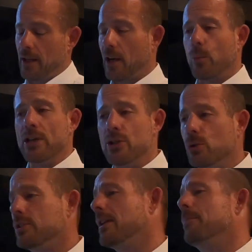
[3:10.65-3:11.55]
We do
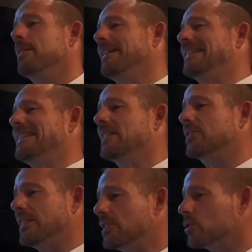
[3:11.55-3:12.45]
typically see a
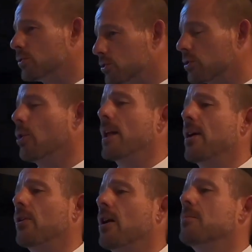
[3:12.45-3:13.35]
seasonal
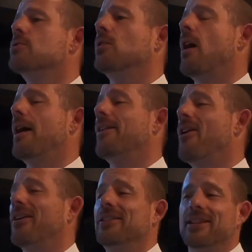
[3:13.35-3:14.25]
slowdown come July and August.